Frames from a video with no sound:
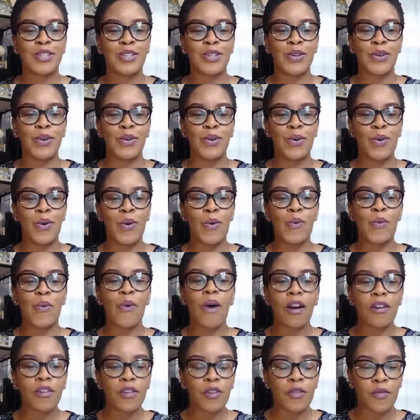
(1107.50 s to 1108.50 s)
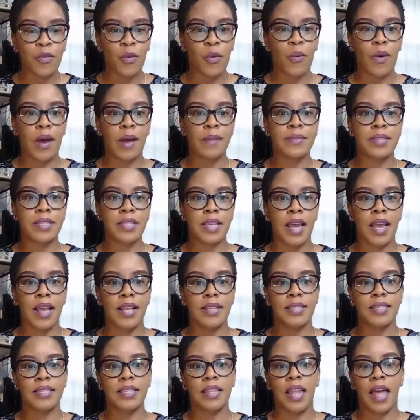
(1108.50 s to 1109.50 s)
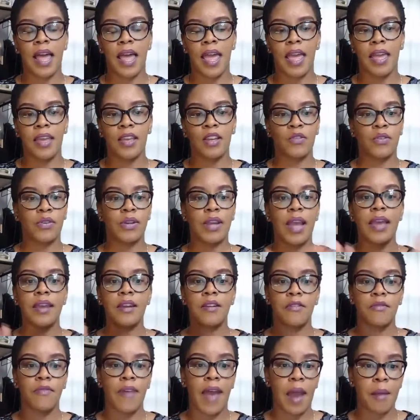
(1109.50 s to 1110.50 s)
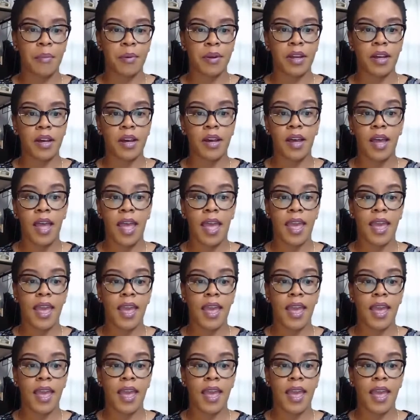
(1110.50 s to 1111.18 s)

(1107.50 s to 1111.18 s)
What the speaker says: to wonderful websites like Creative Fabrica